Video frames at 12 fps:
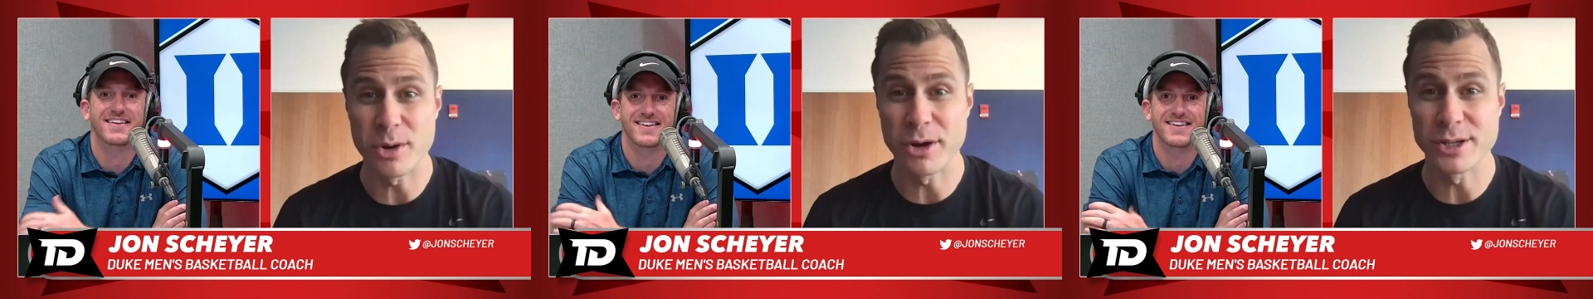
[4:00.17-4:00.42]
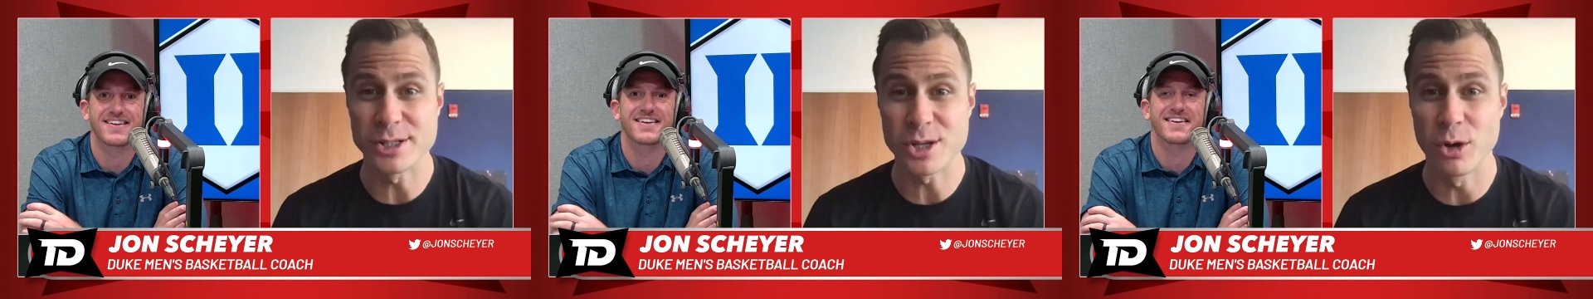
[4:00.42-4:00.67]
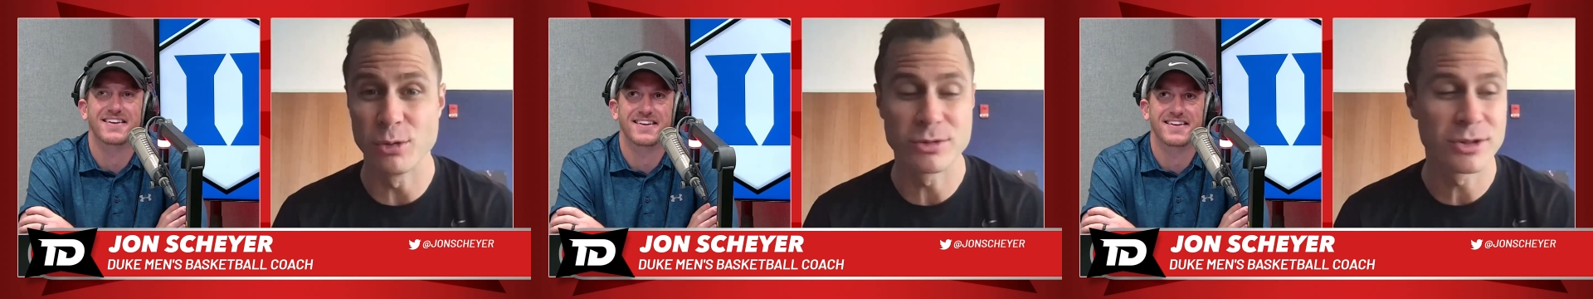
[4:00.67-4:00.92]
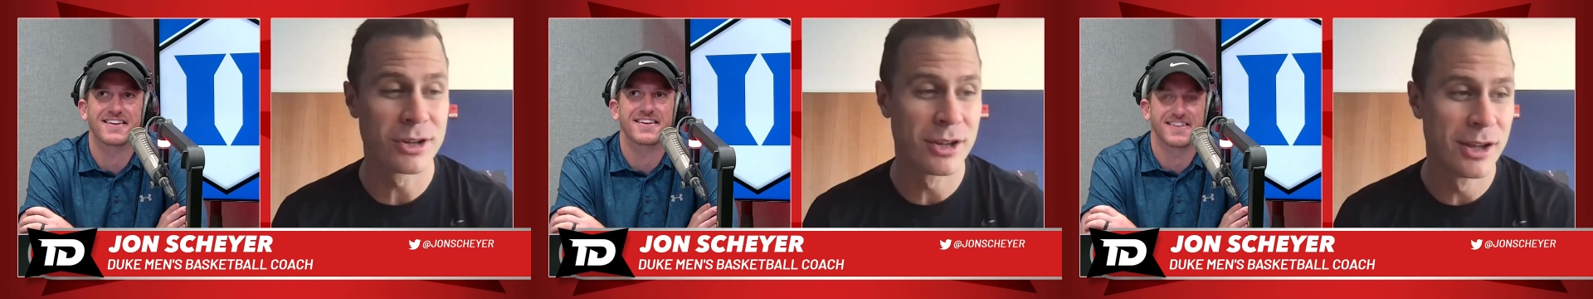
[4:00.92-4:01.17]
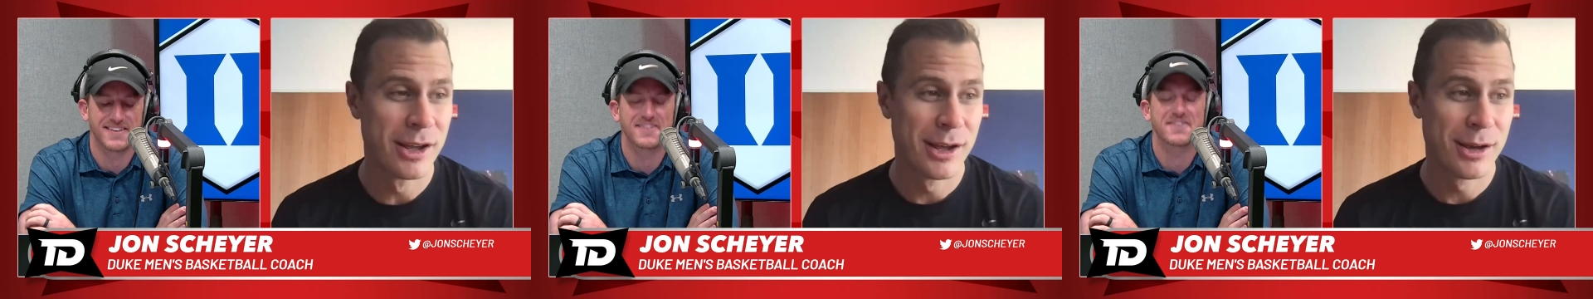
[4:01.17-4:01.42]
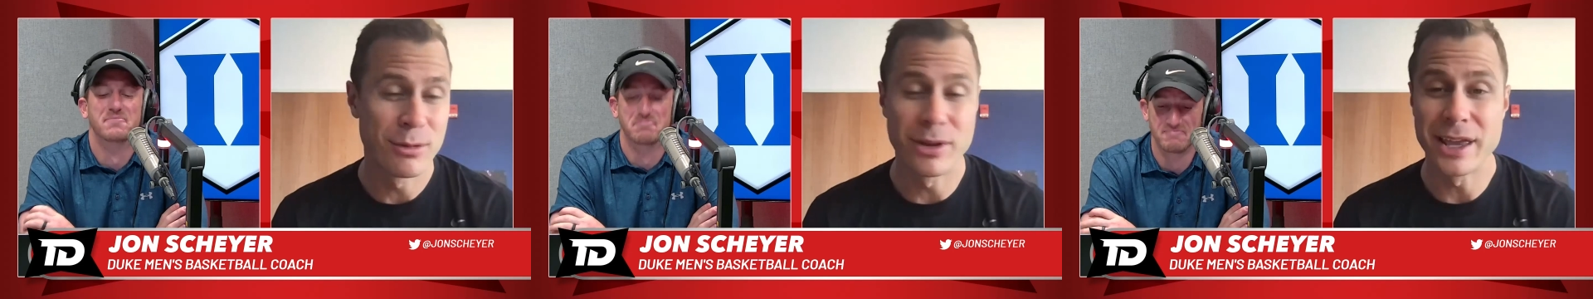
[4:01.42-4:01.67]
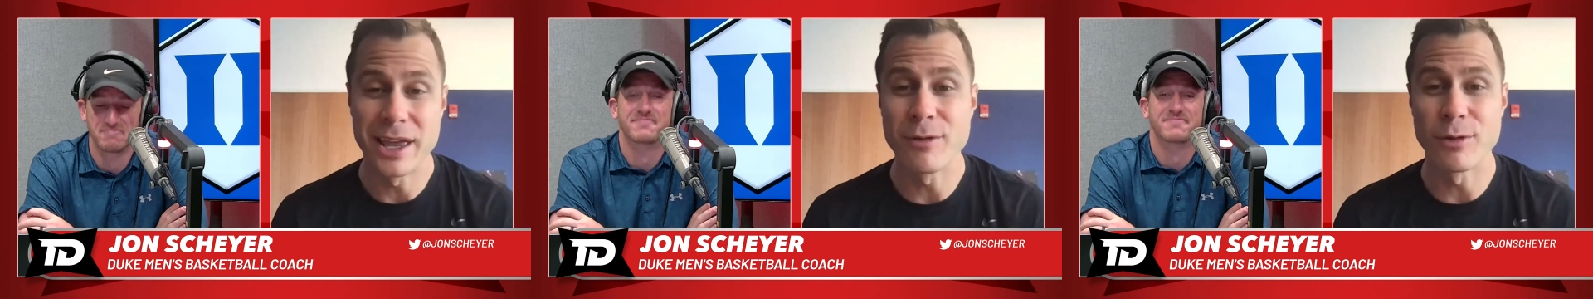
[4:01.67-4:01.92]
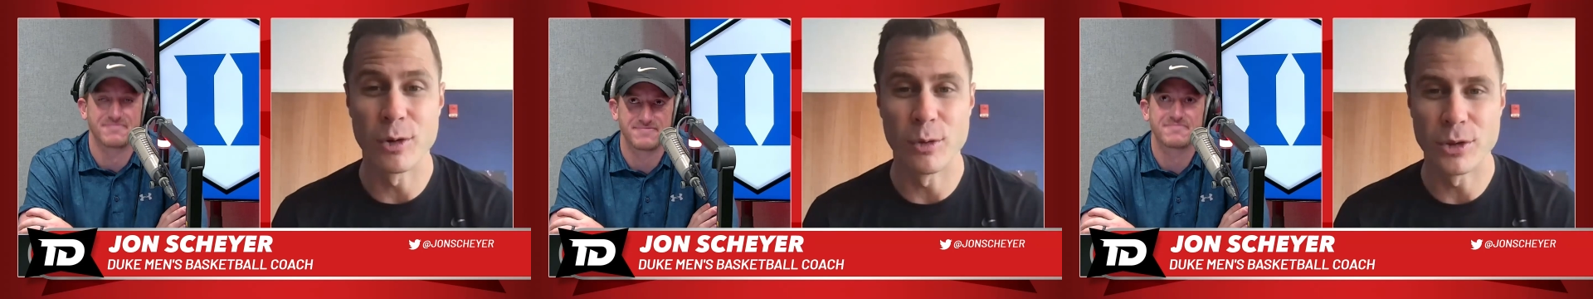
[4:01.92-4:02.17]
Speaker 1: experienced coach really
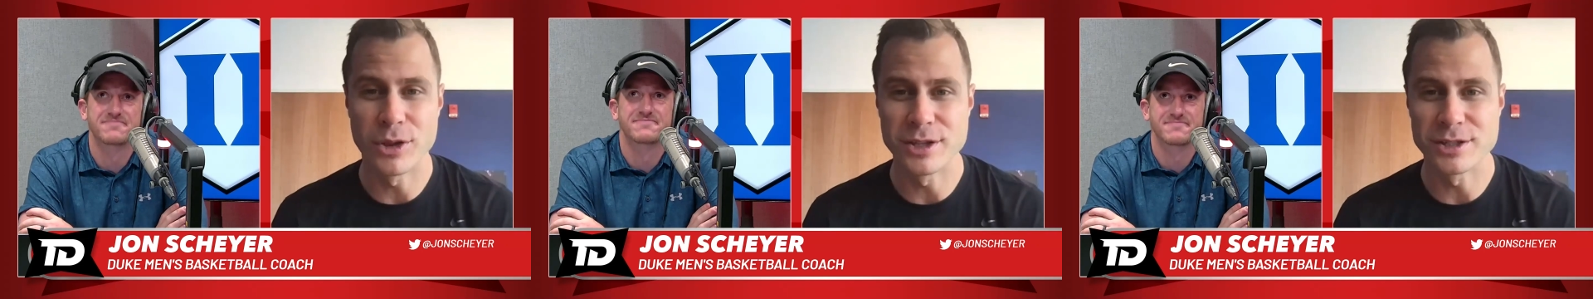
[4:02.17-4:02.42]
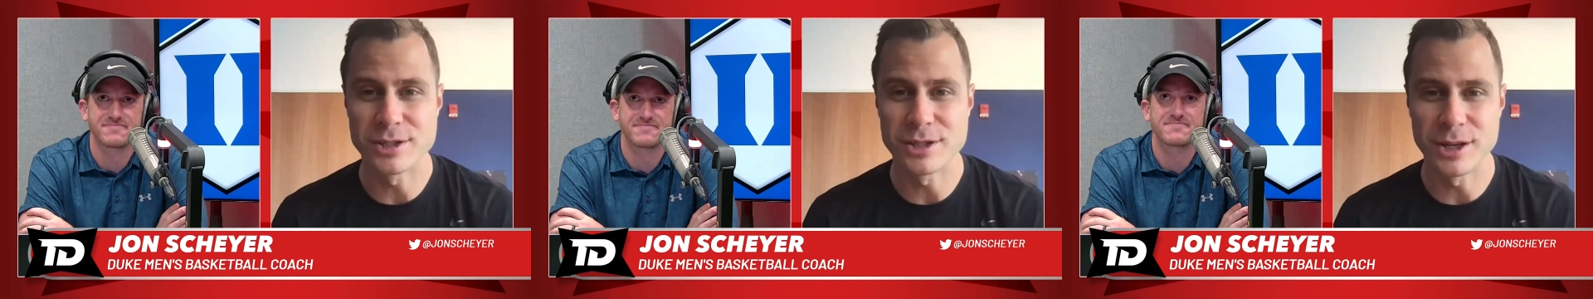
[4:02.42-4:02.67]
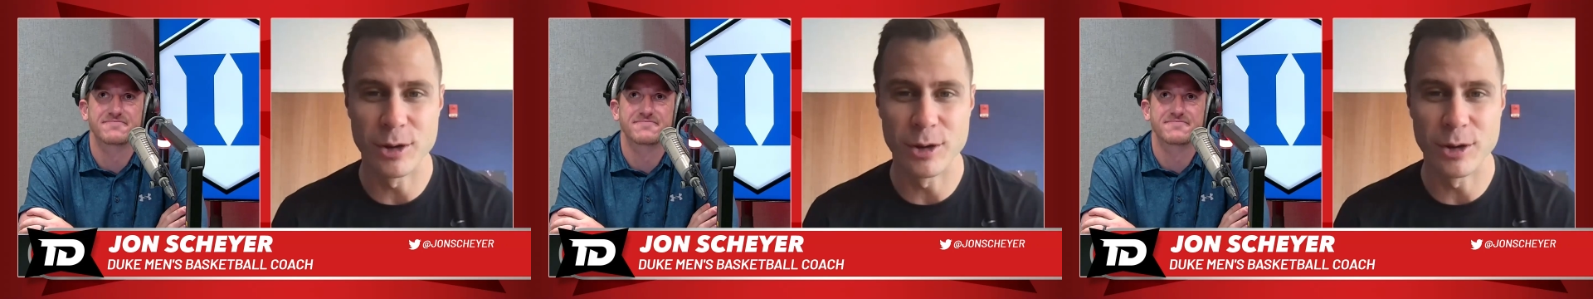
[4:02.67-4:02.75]
ever with his,